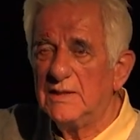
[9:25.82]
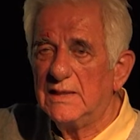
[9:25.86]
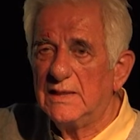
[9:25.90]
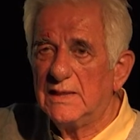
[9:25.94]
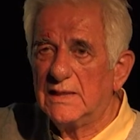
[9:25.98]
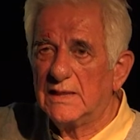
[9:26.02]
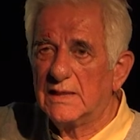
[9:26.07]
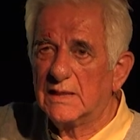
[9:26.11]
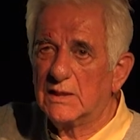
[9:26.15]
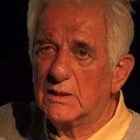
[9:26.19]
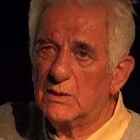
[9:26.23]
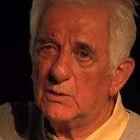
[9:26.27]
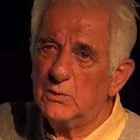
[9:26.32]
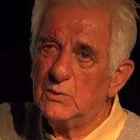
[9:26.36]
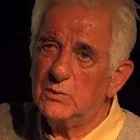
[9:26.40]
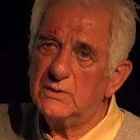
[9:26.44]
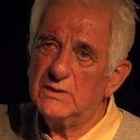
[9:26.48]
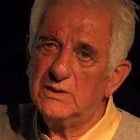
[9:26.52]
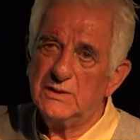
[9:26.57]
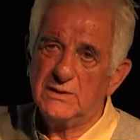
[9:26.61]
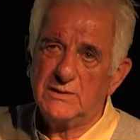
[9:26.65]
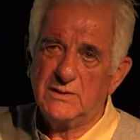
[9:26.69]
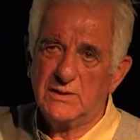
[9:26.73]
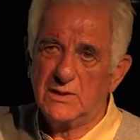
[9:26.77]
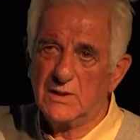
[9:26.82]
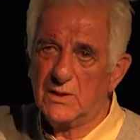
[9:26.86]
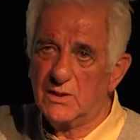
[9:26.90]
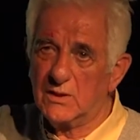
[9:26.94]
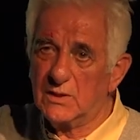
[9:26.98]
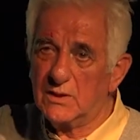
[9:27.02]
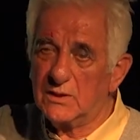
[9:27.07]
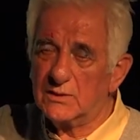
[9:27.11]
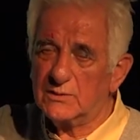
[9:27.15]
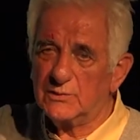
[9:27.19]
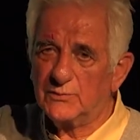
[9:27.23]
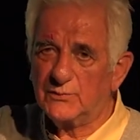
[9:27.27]
included a
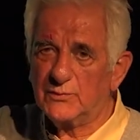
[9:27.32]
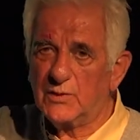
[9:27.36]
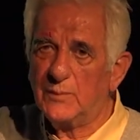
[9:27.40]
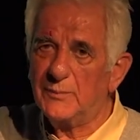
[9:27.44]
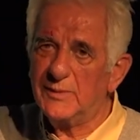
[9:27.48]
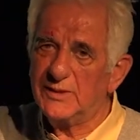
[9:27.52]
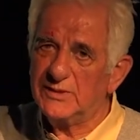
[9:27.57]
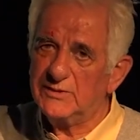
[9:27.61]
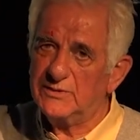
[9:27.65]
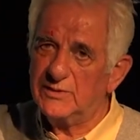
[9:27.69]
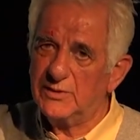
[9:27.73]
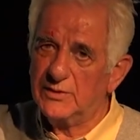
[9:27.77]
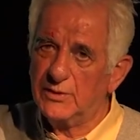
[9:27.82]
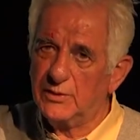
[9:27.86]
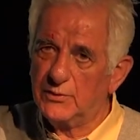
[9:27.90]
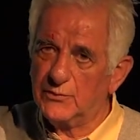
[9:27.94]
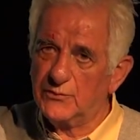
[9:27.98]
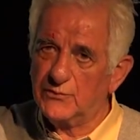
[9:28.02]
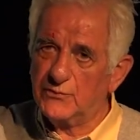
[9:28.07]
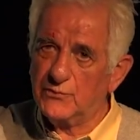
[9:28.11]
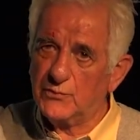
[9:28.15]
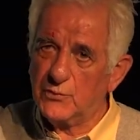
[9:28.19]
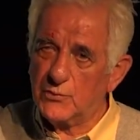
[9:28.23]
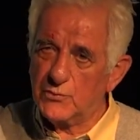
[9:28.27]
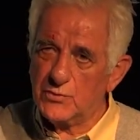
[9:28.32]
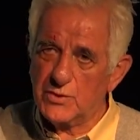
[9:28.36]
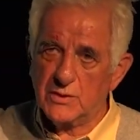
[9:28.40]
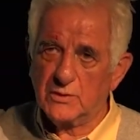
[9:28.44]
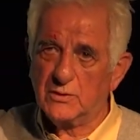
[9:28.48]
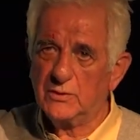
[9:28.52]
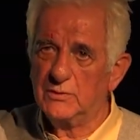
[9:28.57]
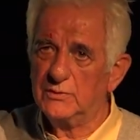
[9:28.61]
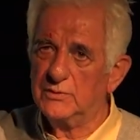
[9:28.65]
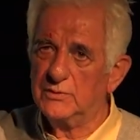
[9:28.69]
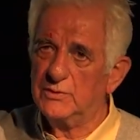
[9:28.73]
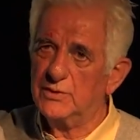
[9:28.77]
lot of commentary on
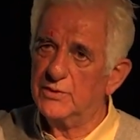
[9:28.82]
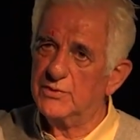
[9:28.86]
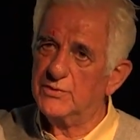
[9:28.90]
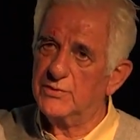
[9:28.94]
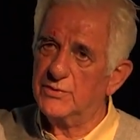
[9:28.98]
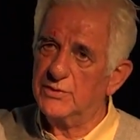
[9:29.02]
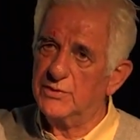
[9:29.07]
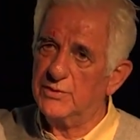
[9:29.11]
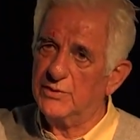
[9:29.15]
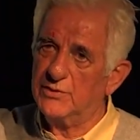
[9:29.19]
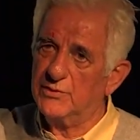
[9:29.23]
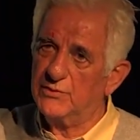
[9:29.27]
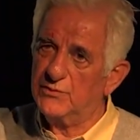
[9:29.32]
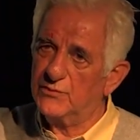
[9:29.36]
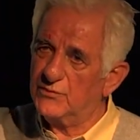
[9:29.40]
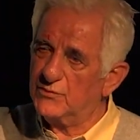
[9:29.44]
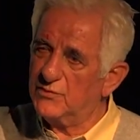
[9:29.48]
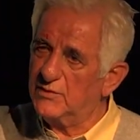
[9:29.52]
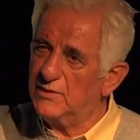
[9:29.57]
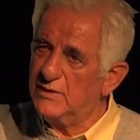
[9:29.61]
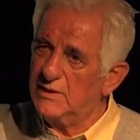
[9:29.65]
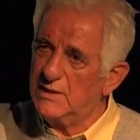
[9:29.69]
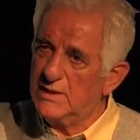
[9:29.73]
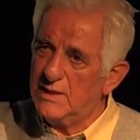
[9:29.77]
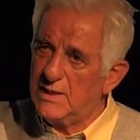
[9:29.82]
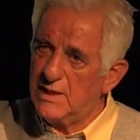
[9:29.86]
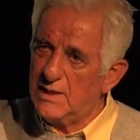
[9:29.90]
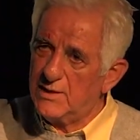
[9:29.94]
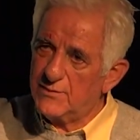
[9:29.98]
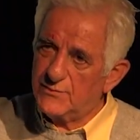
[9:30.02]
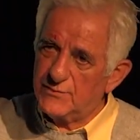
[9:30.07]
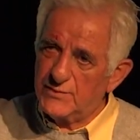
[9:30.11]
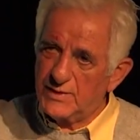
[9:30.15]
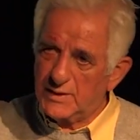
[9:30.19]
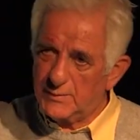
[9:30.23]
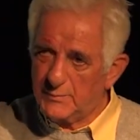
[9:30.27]
social conditions,
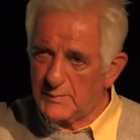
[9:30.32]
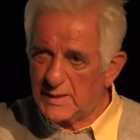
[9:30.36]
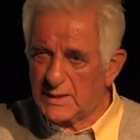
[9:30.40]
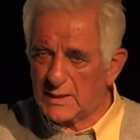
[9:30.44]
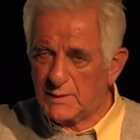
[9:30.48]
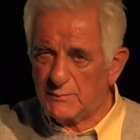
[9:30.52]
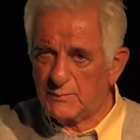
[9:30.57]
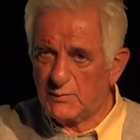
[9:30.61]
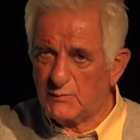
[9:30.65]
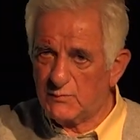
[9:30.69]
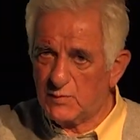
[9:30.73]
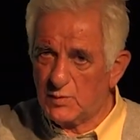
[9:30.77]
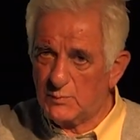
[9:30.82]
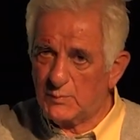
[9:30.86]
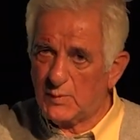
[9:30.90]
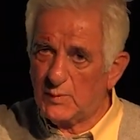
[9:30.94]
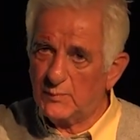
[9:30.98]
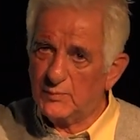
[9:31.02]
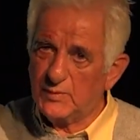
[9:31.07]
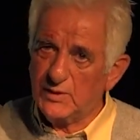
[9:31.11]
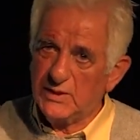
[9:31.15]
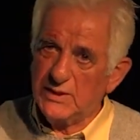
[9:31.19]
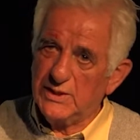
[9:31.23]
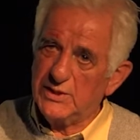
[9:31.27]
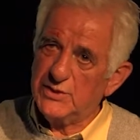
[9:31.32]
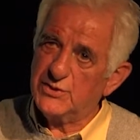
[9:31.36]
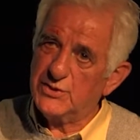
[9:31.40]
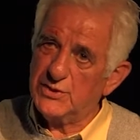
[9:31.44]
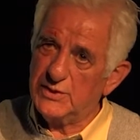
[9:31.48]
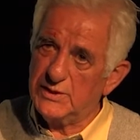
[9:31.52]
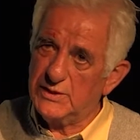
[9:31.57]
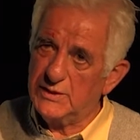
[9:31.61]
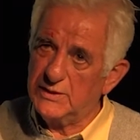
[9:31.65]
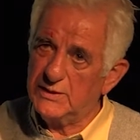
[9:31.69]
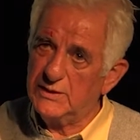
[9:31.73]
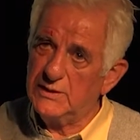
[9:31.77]
ethnic makeup of the
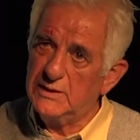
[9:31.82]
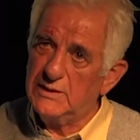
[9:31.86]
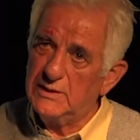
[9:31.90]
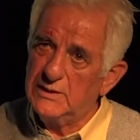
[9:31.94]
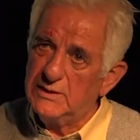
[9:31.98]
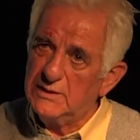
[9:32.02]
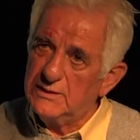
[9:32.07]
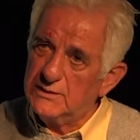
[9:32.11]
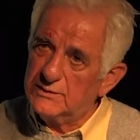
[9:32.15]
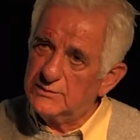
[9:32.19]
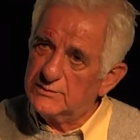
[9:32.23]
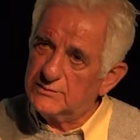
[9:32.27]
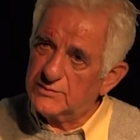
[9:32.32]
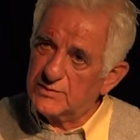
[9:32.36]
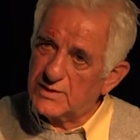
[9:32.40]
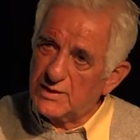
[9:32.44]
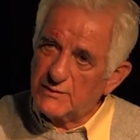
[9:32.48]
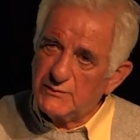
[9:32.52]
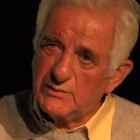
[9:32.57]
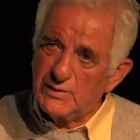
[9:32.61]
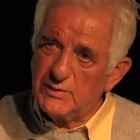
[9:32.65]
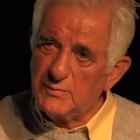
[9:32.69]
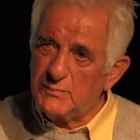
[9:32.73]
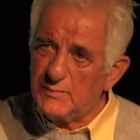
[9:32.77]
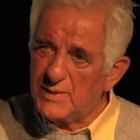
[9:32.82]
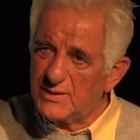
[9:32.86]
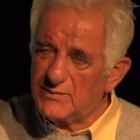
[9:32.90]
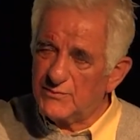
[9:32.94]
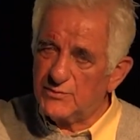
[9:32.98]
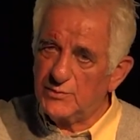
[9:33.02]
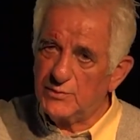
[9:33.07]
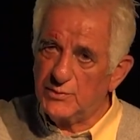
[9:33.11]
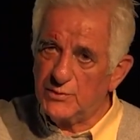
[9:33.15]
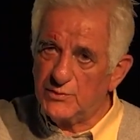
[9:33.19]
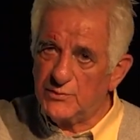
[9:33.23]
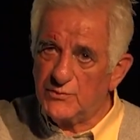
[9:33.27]
population, travel
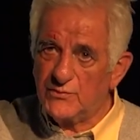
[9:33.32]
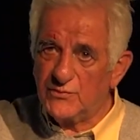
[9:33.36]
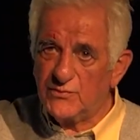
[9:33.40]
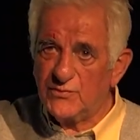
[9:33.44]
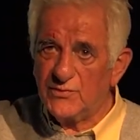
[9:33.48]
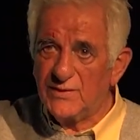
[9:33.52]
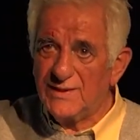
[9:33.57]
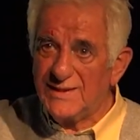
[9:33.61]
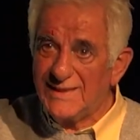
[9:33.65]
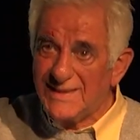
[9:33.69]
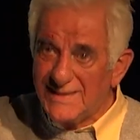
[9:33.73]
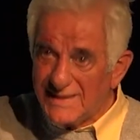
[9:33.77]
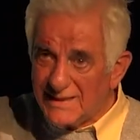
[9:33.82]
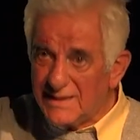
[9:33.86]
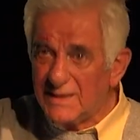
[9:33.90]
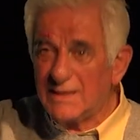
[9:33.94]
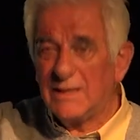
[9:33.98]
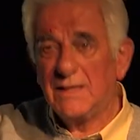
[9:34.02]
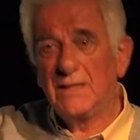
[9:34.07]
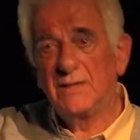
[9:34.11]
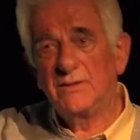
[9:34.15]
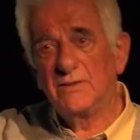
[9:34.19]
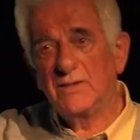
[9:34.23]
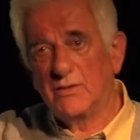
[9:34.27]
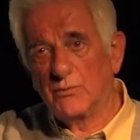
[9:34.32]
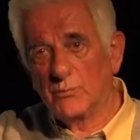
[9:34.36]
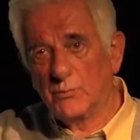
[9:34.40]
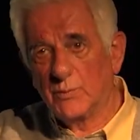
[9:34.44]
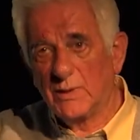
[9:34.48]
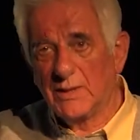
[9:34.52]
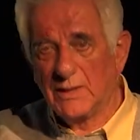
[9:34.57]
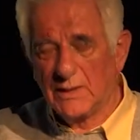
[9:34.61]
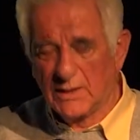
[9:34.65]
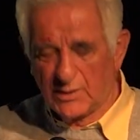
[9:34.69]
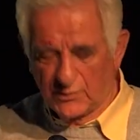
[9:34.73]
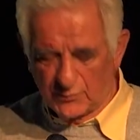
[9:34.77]
methods, inland as
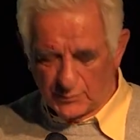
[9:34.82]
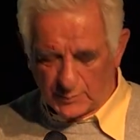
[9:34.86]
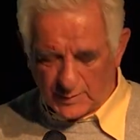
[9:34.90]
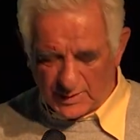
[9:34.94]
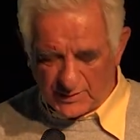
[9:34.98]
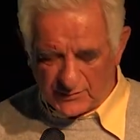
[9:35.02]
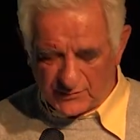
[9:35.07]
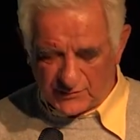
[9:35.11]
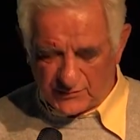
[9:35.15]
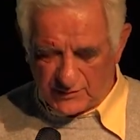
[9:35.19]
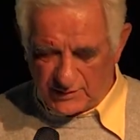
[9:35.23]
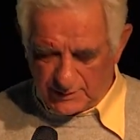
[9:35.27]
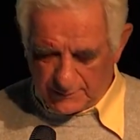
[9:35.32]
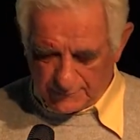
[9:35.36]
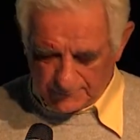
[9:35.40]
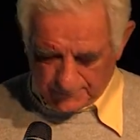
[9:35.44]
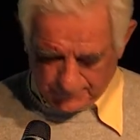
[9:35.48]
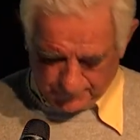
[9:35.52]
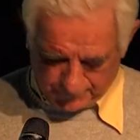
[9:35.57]
well as by sea.